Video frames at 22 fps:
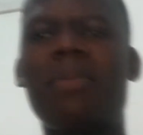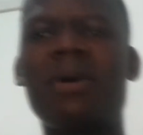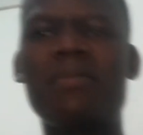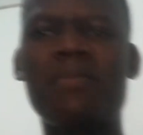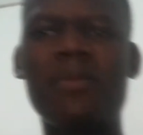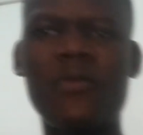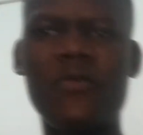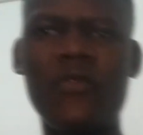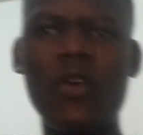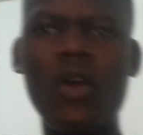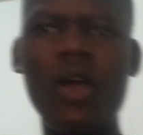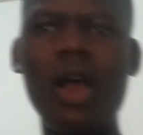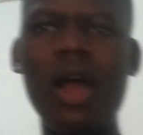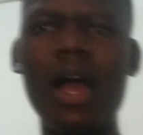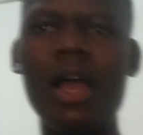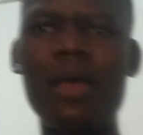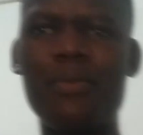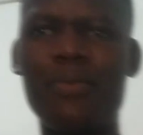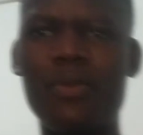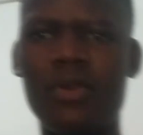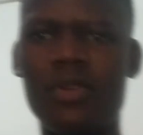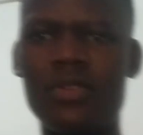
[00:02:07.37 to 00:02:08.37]
But
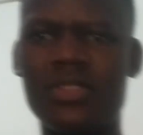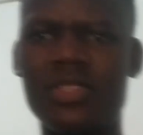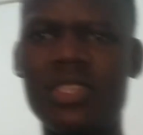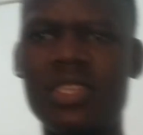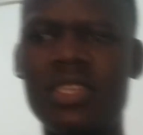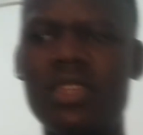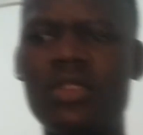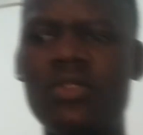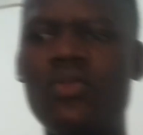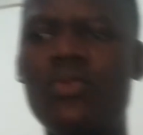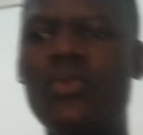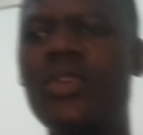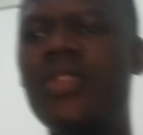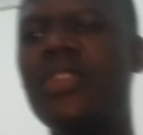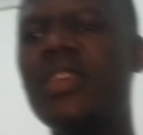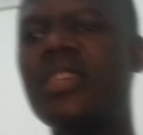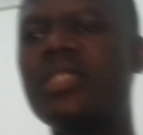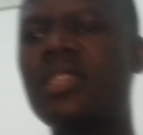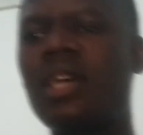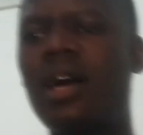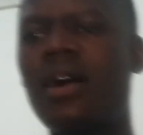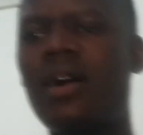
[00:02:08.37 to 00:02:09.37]
before I proceed
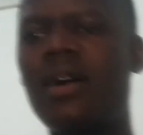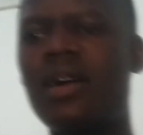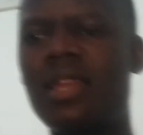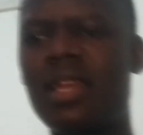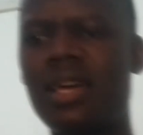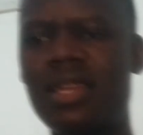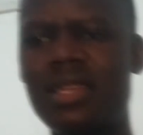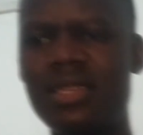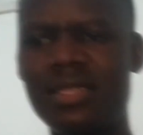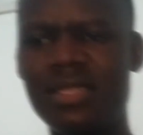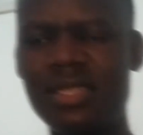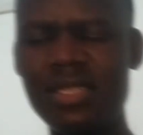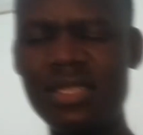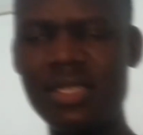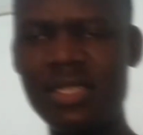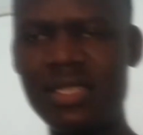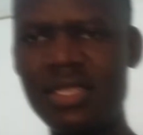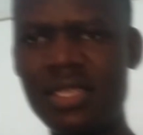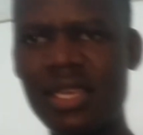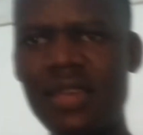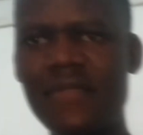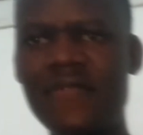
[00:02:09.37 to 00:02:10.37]
with this analysis,
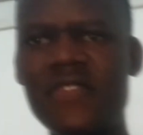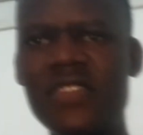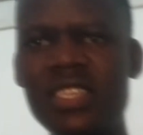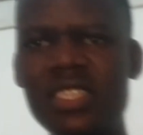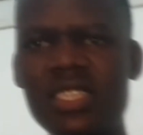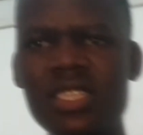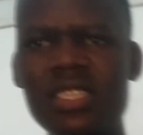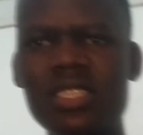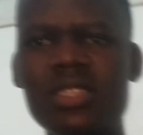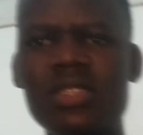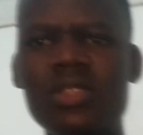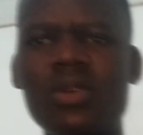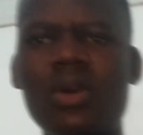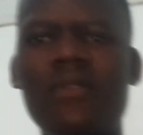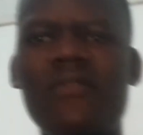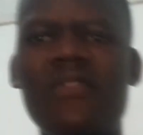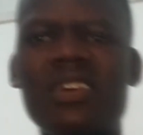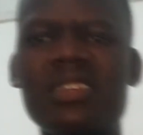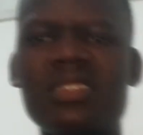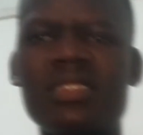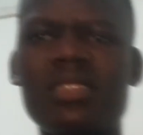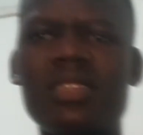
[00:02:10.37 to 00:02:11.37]
if this is
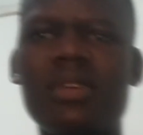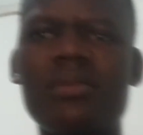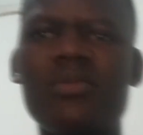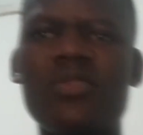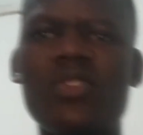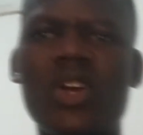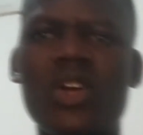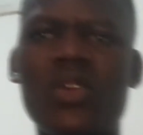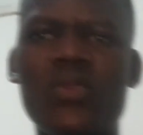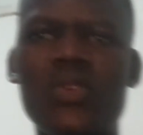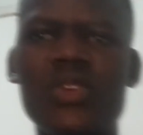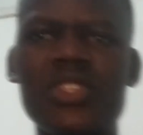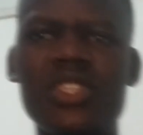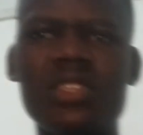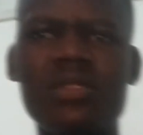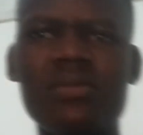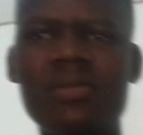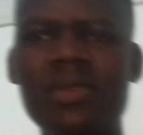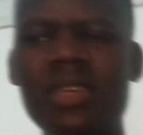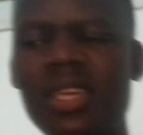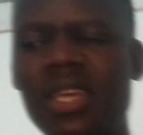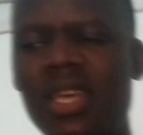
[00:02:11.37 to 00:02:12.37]
your first time you are
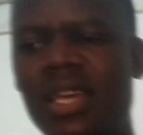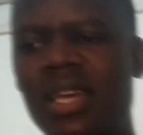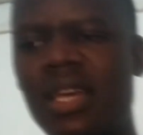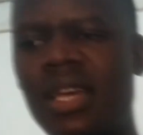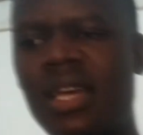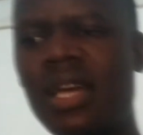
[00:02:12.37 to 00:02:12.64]
watching me,